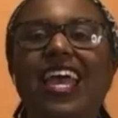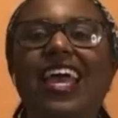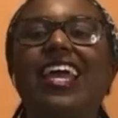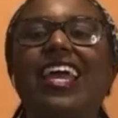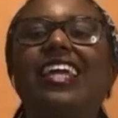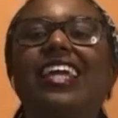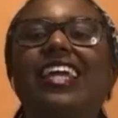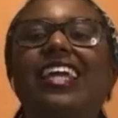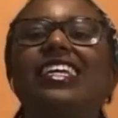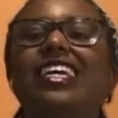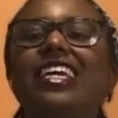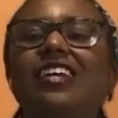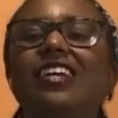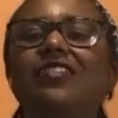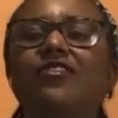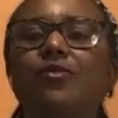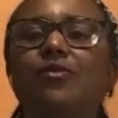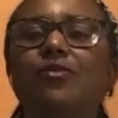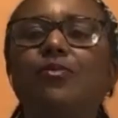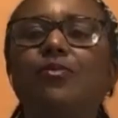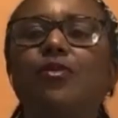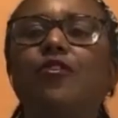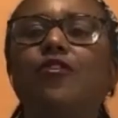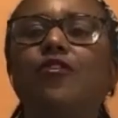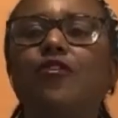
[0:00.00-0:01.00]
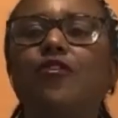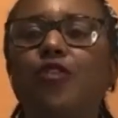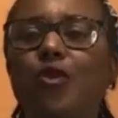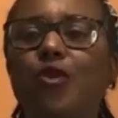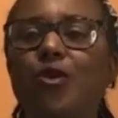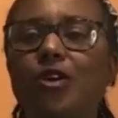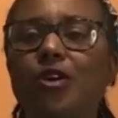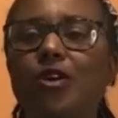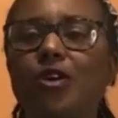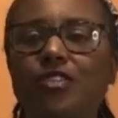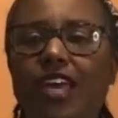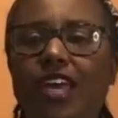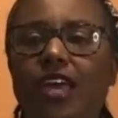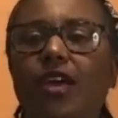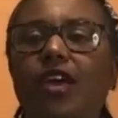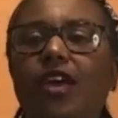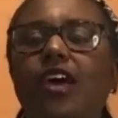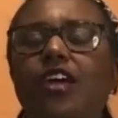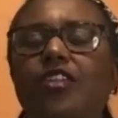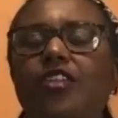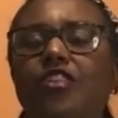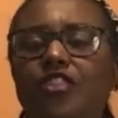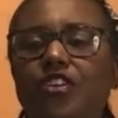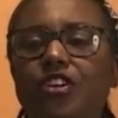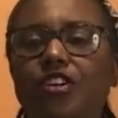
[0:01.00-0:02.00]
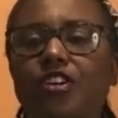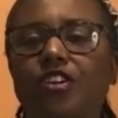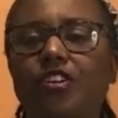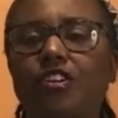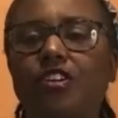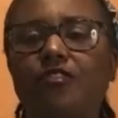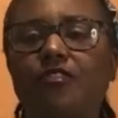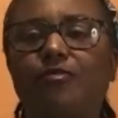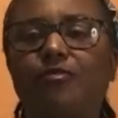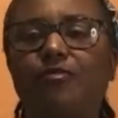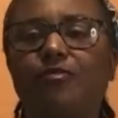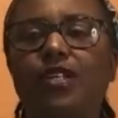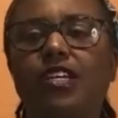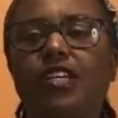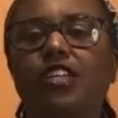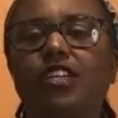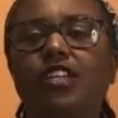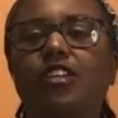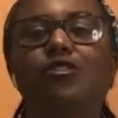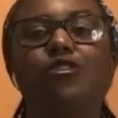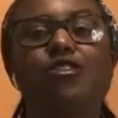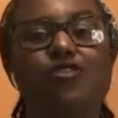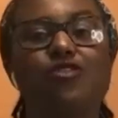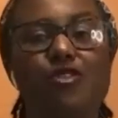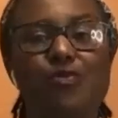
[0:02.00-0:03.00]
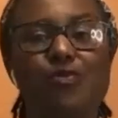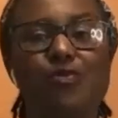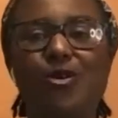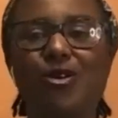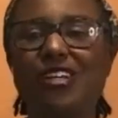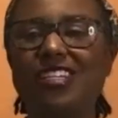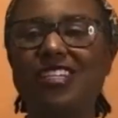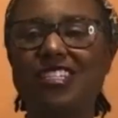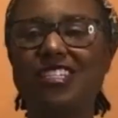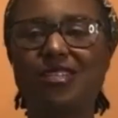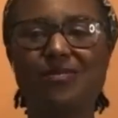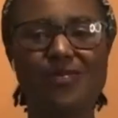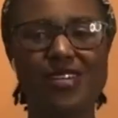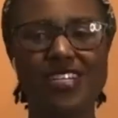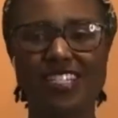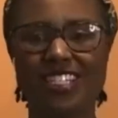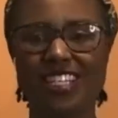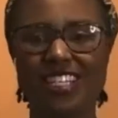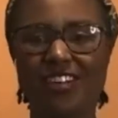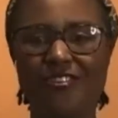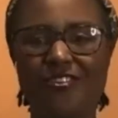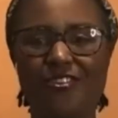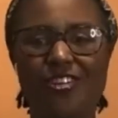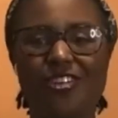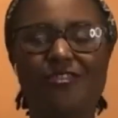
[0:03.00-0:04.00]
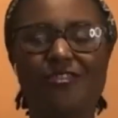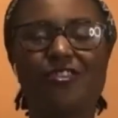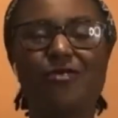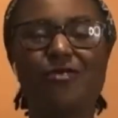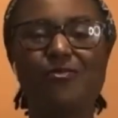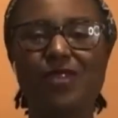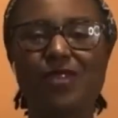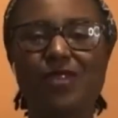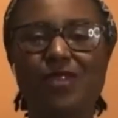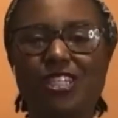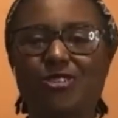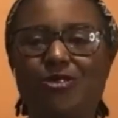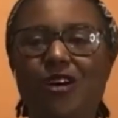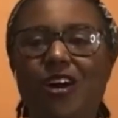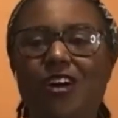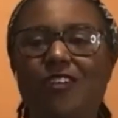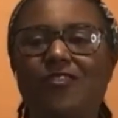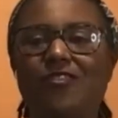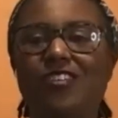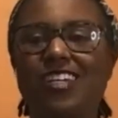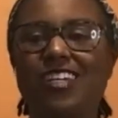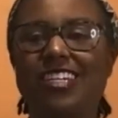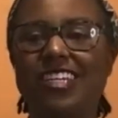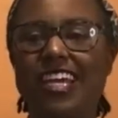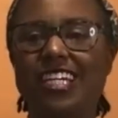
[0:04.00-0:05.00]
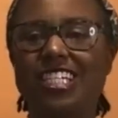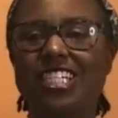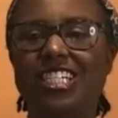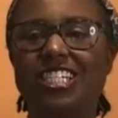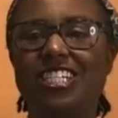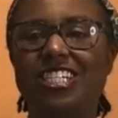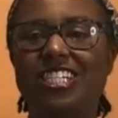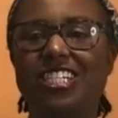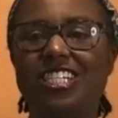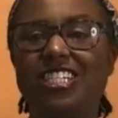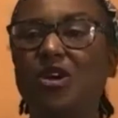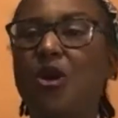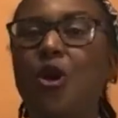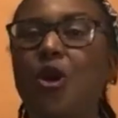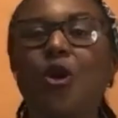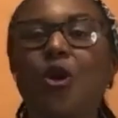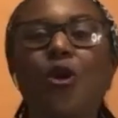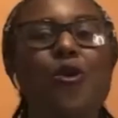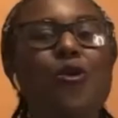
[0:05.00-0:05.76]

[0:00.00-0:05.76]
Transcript: And even before that, a third of millennials reported to be suffering from mental health connections.